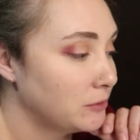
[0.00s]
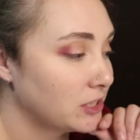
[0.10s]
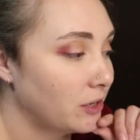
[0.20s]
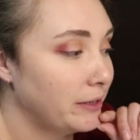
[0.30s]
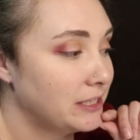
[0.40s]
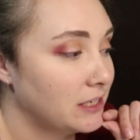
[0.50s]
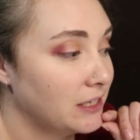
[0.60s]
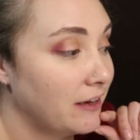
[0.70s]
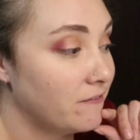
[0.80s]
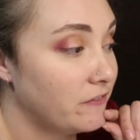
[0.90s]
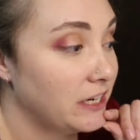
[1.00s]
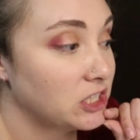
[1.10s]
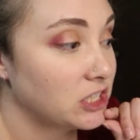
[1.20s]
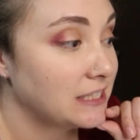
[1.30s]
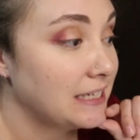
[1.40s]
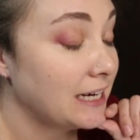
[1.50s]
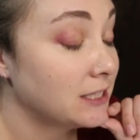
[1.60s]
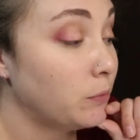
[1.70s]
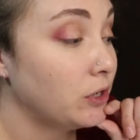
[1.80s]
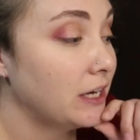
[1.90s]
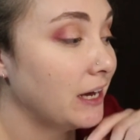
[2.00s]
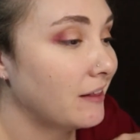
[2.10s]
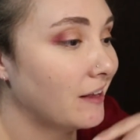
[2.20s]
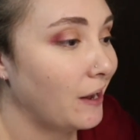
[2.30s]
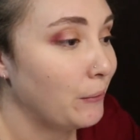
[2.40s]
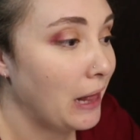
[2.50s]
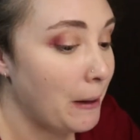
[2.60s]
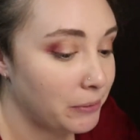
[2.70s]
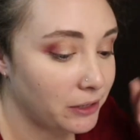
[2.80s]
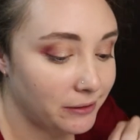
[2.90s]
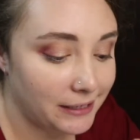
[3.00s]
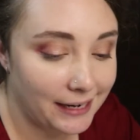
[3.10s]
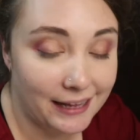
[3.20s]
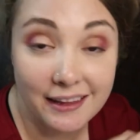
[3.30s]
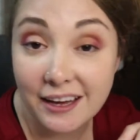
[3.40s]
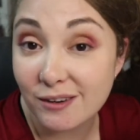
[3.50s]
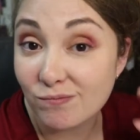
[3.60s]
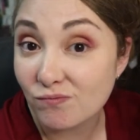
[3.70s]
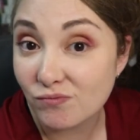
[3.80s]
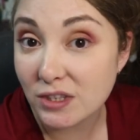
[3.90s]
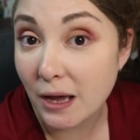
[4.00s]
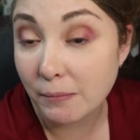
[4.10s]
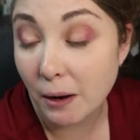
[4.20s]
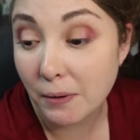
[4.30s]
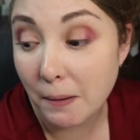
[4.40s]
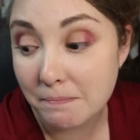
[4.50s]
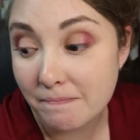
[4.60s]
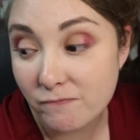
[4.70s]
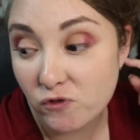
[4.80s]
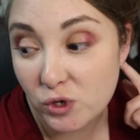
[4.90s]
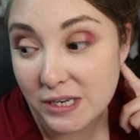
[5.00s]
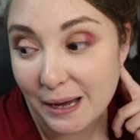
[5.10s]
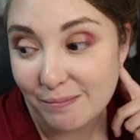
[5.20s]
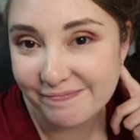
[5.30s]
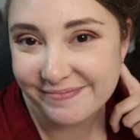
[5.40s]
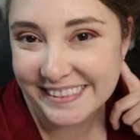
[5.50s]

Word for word: I'm just going to wait till it finishes exporting, and then I will upload it, and then yum yum yum, food time.